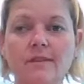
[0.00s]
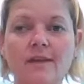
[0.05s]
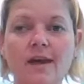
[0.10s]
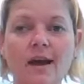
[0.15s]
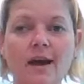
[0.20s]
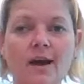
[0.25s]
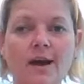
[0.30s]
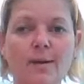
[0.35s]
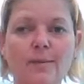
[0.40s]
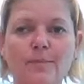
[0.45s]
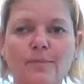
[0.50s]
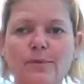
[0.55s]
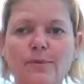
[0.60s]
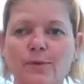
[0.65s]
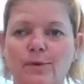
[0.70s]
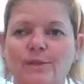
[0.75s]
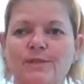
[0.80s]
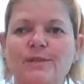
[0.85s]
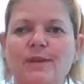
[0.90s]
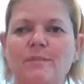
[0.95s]

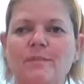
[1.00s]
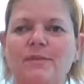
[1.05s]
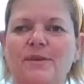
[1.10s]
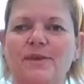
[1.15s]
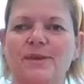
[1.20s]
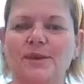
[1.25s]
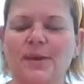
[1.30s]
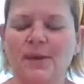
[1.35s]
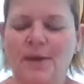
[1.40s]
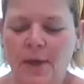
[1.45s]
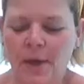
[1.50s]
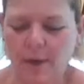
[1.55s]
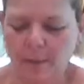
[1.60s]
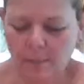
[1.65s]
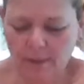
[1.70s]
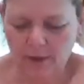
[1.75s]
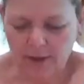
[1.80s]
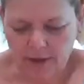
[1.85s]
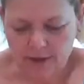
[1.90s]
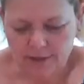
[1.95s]
Or something.
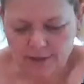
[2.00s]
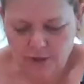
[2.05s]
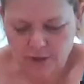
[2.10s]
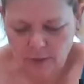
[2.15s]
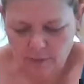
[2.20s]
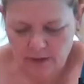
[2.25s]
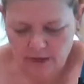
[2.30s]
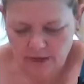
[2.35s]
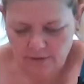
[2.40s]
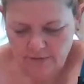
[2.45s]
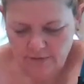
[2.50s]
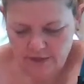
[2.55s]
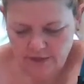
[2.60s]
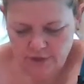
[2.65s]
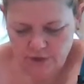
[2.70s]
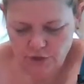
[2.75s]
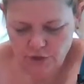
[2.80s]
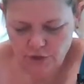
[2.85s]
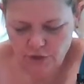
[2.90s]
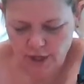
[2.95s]
But so I'm going to give
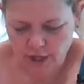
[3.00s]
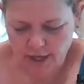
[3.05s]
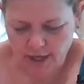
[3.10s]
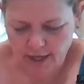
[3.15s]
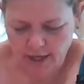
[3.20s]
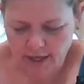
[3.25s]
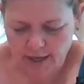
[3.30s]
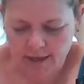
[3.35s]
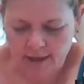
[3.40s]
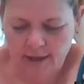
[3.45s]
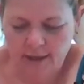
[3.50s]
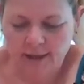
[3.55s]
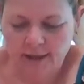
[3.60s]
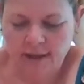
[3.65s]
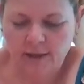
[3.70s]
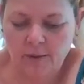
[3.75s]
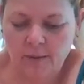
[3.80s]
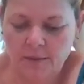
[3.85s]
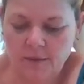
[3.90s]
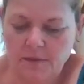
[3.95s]
this a try,
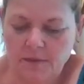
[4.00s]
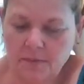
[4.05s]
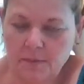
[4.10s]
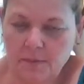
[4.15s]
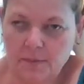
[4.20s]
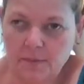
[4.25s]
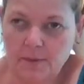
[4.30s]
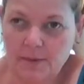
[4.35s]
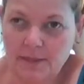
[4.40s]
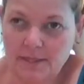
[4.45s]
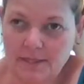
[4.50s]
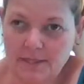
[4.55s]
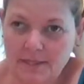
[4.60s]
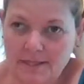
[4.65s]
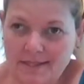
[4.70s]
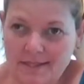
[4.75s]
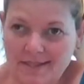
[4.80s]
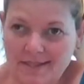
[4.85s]
and let's